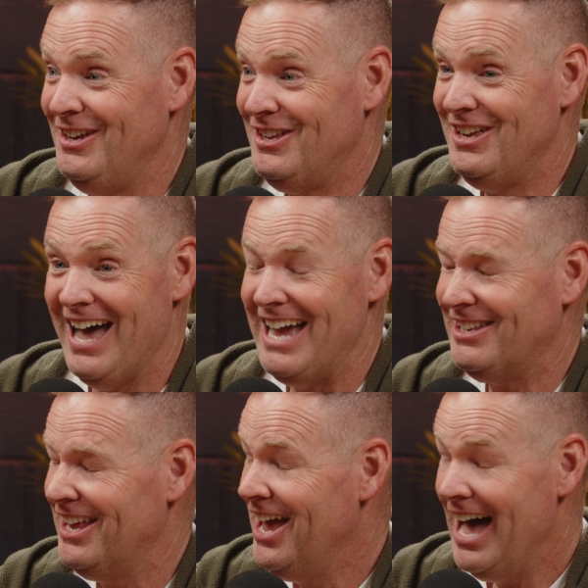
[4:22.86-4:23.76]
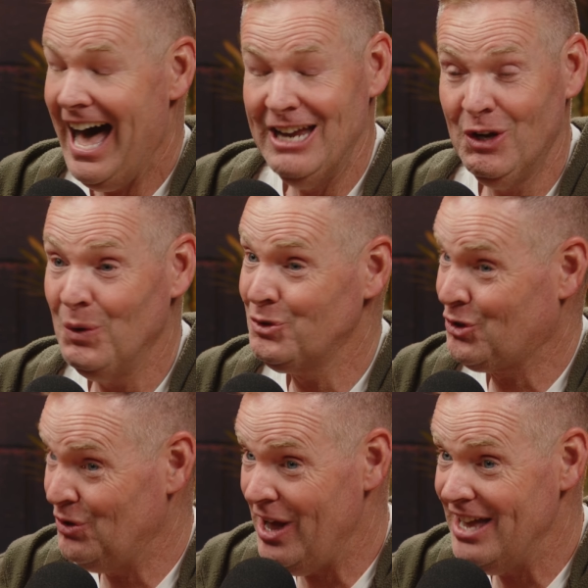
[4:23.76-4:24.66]
I yeah. I don't
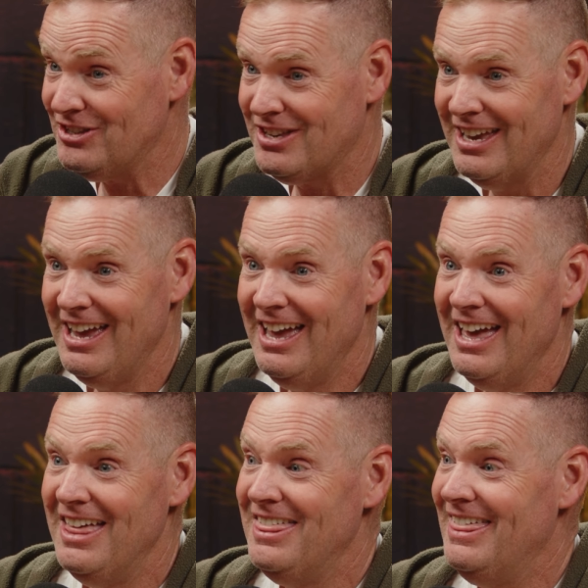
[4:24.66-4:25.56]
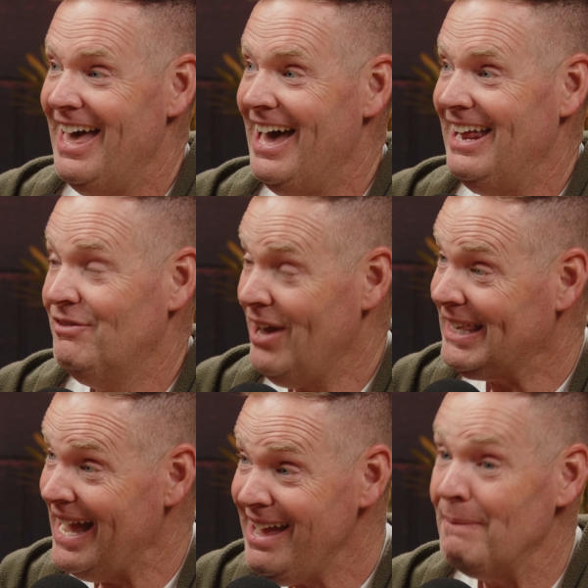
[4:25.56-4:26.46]
trust that. In
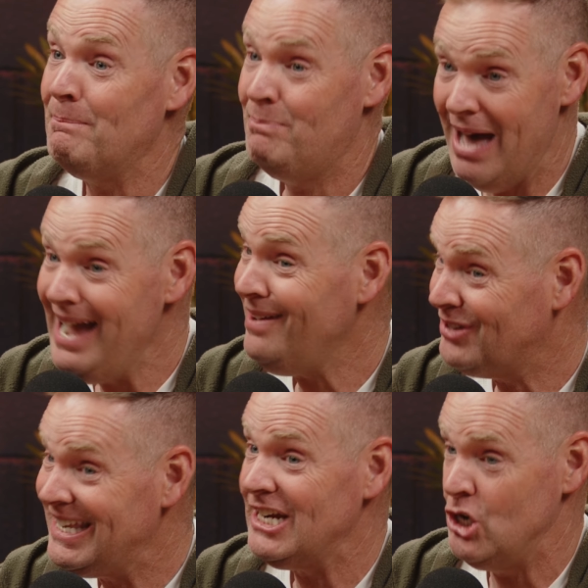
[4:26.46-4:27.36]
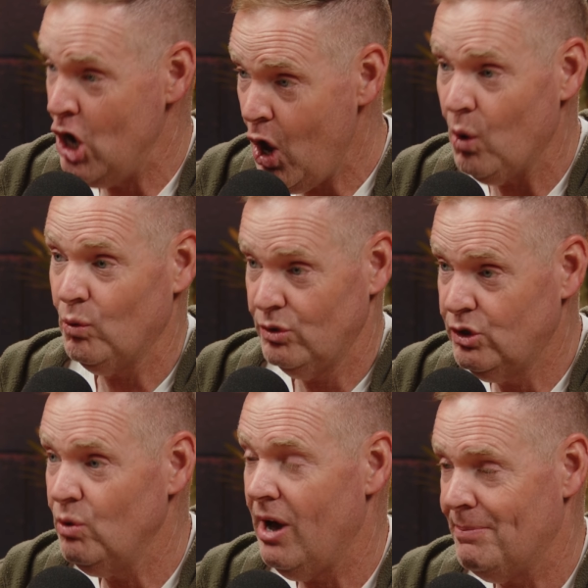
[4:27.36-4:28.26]
fact, I have I have said no
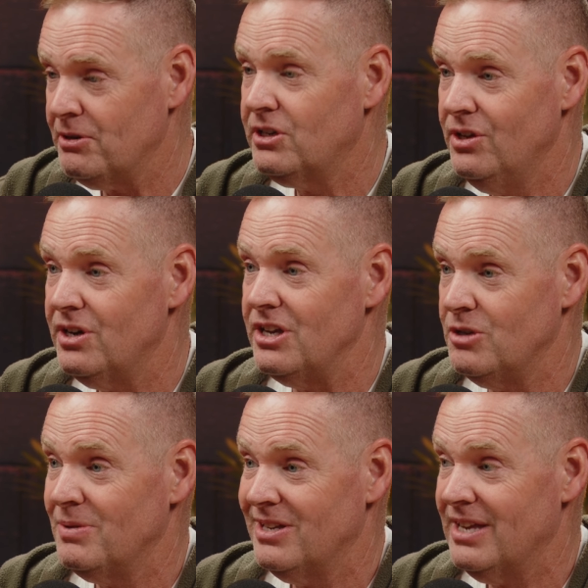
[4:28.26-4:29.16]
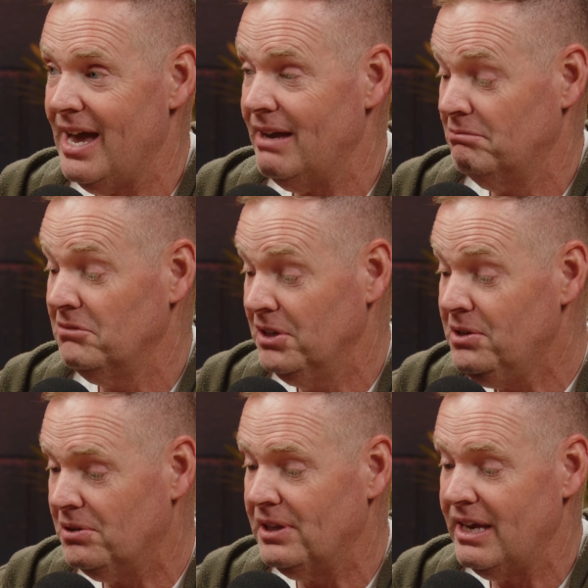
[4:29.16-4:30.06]
to opportunities because I
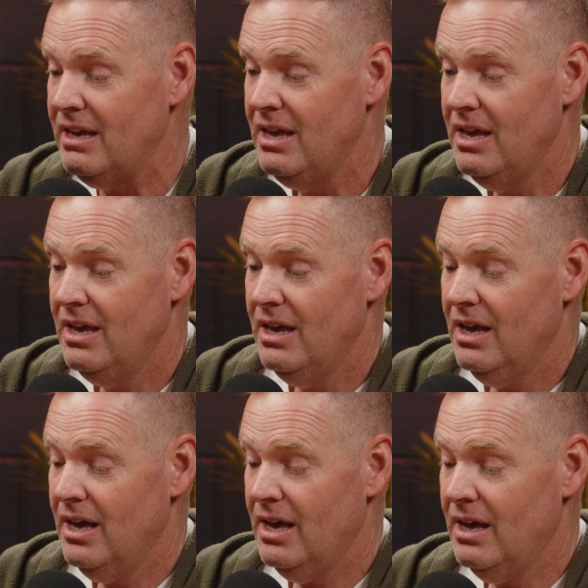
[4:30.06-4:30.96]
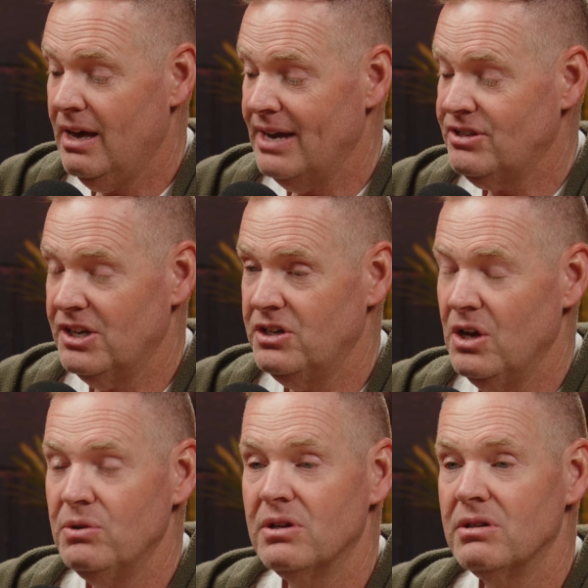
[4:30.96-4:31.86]
literally. Uh, I said
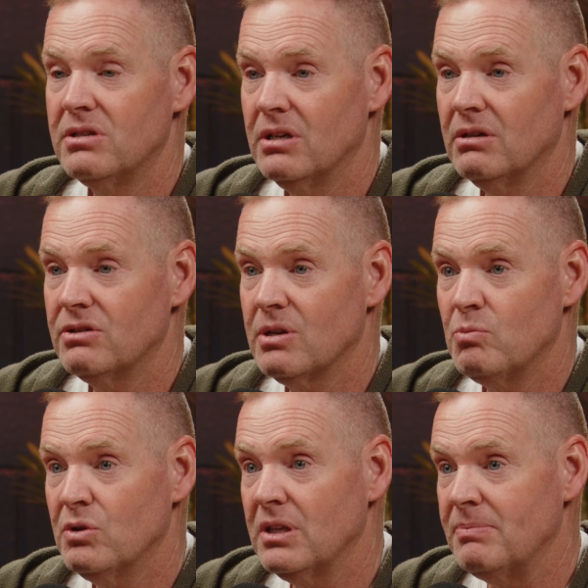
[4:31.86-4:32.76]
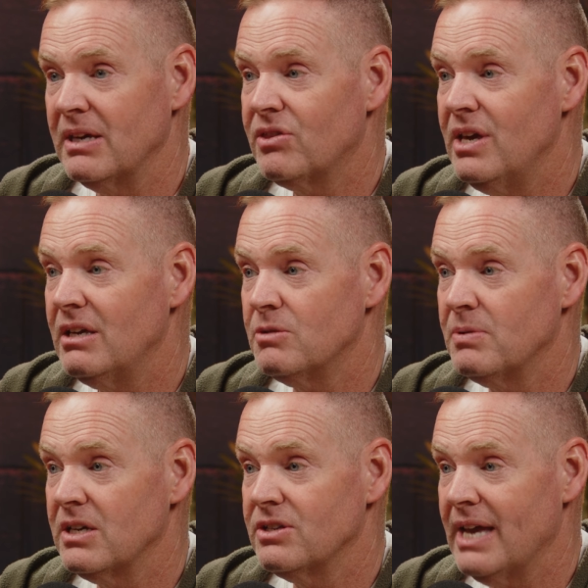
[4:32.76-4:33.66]
no to, to some really big things
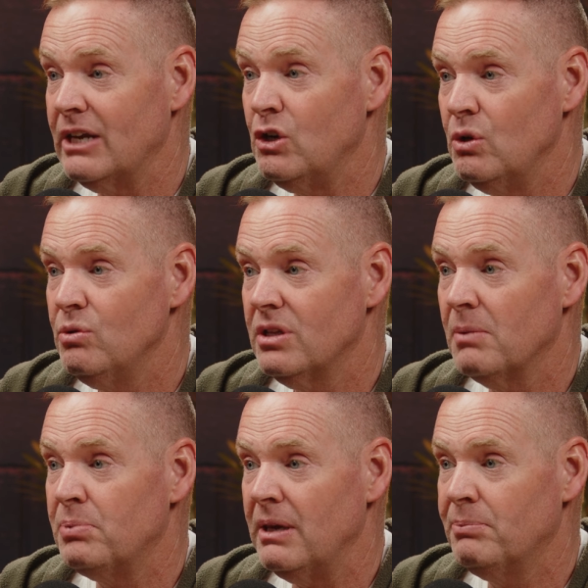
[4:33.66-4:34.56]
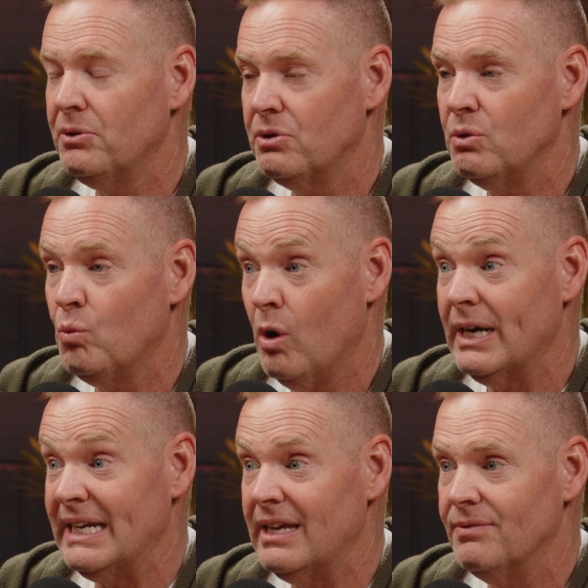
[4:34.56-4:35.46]
because I knew that the people who
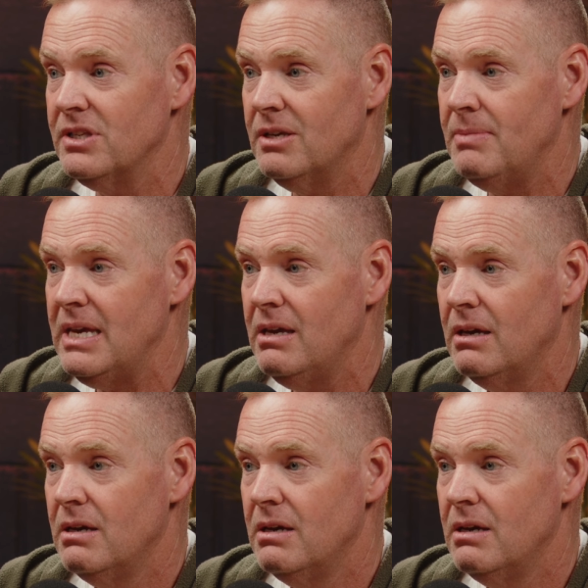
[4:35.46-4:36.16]
wanted to give it to me,